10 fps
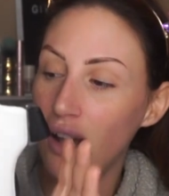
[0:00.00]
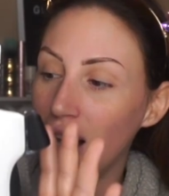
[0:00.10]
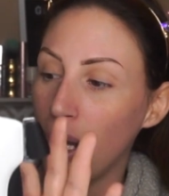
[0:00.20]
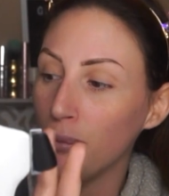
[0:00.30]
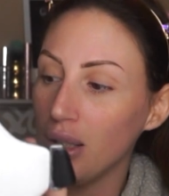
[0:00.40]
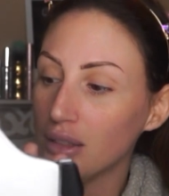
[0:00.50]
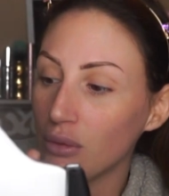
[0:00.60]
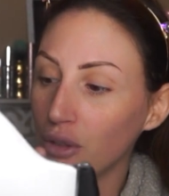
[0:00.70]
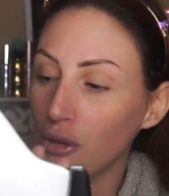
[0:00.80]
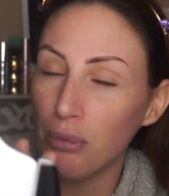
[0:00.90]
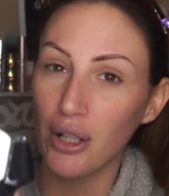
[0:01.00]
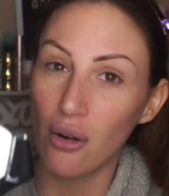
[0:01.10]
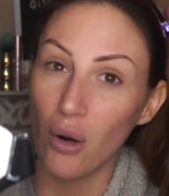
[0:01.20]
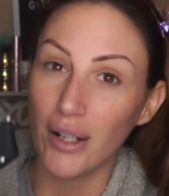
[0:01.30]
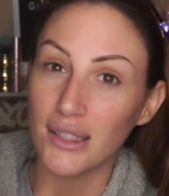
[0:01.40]
Um, so when you put
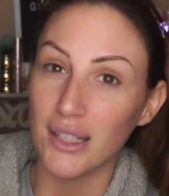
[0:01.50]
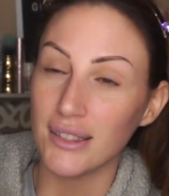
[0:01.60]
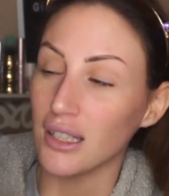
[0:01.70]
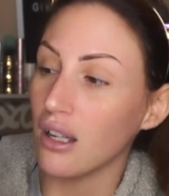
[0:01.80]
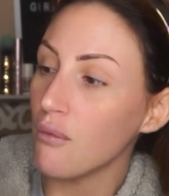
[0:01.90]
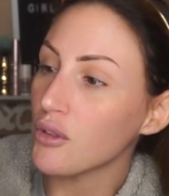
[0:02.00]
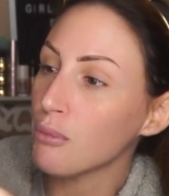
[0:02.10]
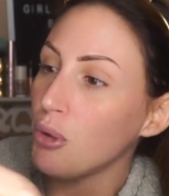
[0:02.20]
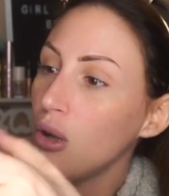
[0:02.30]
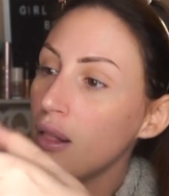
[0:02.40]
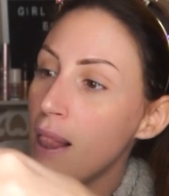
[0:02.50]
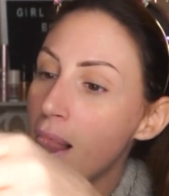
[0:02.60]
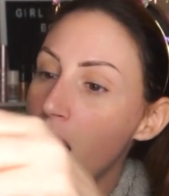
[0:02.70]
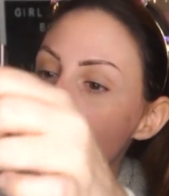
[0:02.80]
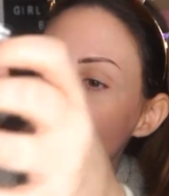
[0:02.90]
it on, it's nice and comfortable.
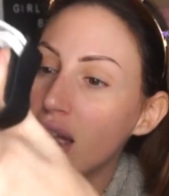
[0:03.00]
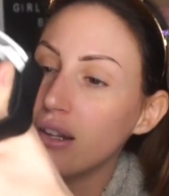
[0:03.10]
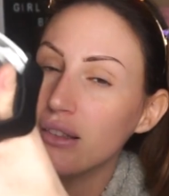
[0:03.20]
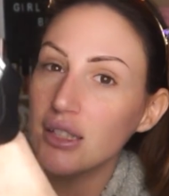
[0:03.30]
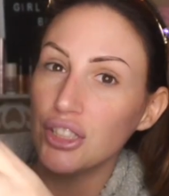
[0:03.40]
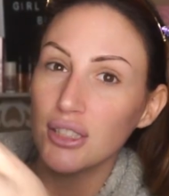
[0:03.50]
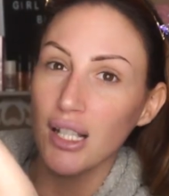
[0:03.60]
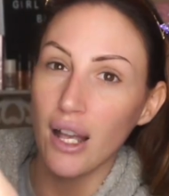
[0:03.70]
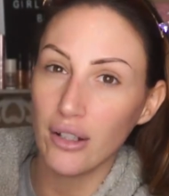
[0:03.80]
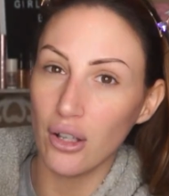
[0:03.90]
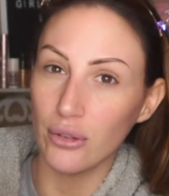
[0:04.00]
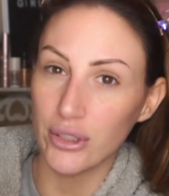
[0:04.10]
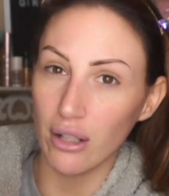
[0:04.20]
And then this just kind of goes